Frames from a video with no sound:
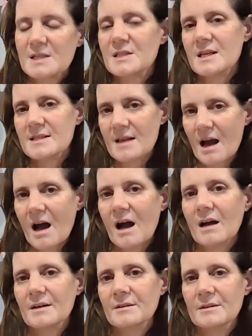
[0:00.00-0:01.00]
It's
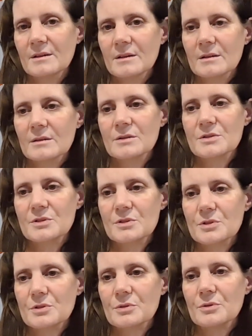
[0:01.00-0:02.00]
hard
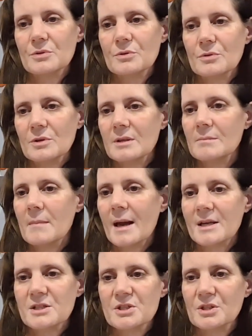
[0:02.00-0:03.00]
to
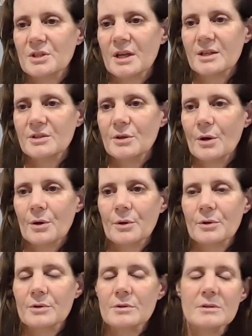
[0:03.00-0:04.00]
imagine and know,
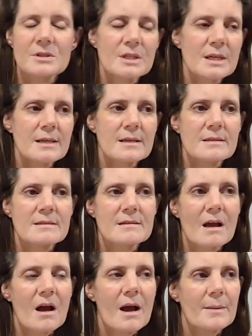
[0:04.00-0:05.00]
geez,
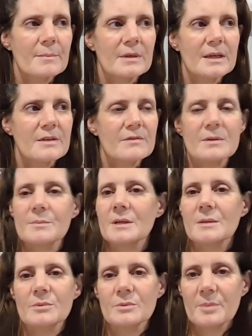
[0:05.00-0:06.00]
I'm leaving
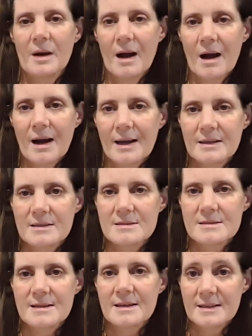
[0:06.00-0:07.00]
people behind
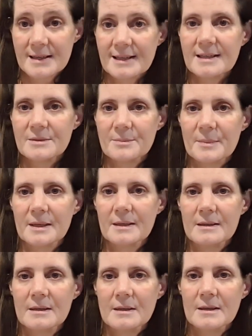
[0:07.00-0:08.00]
that need me.
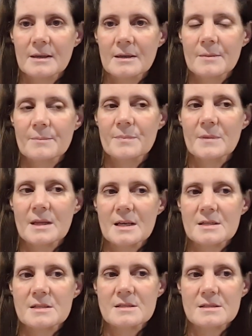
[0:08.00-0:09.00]

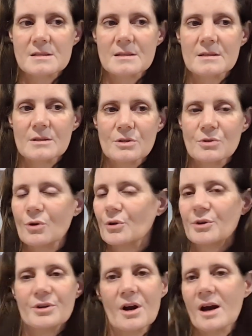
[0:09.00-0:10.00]
It's not
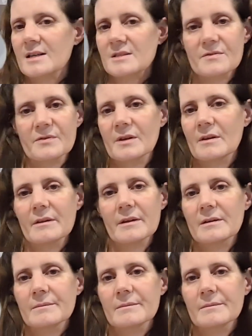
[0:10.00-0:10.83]
a nice feeling.